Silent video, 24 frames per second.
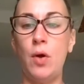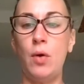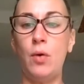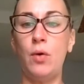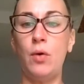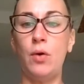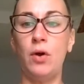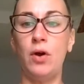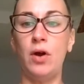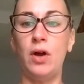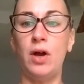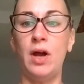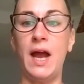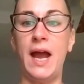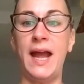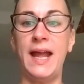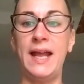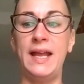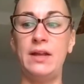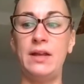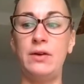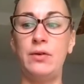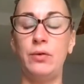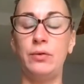or
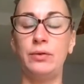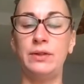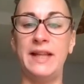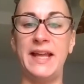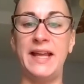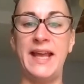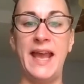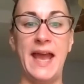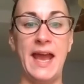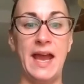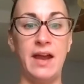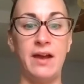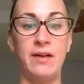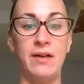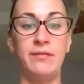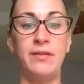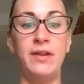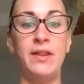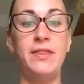I can only have